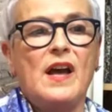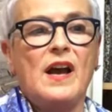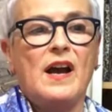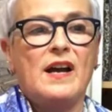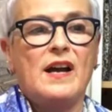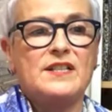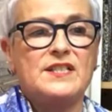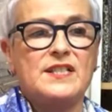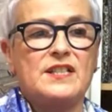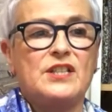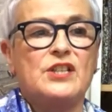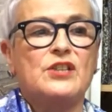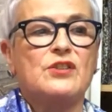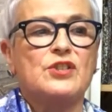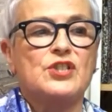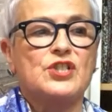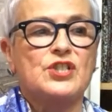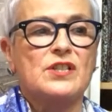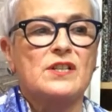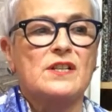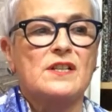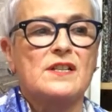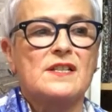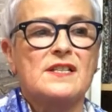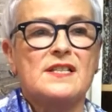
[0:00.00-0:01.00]
I did
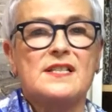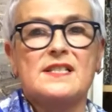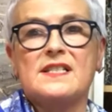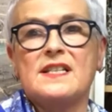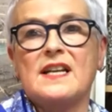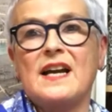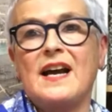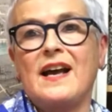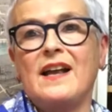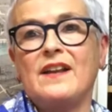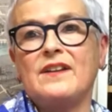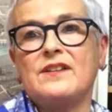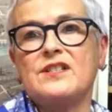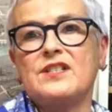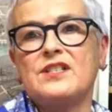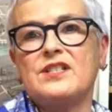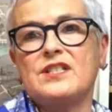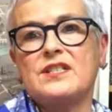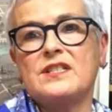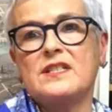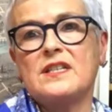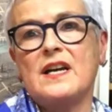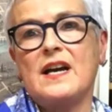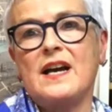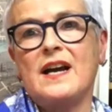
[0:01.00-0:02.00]
cushions, and
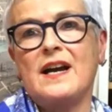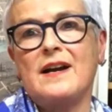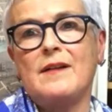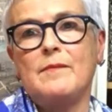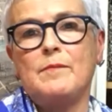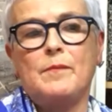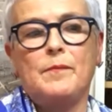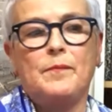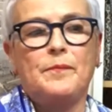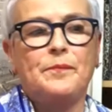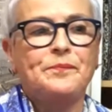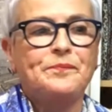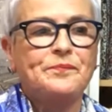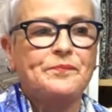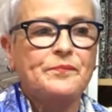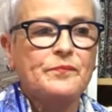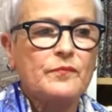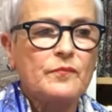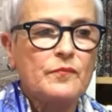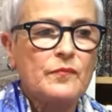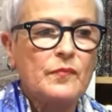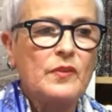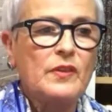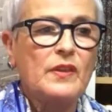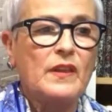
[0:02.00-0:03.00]

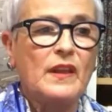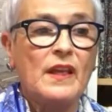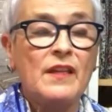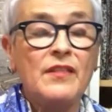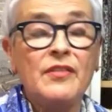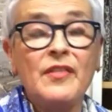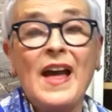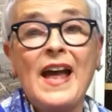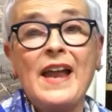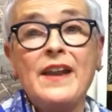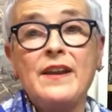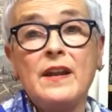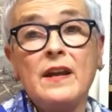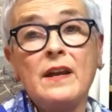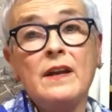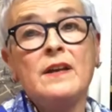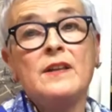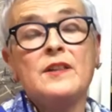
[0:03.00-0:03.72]
then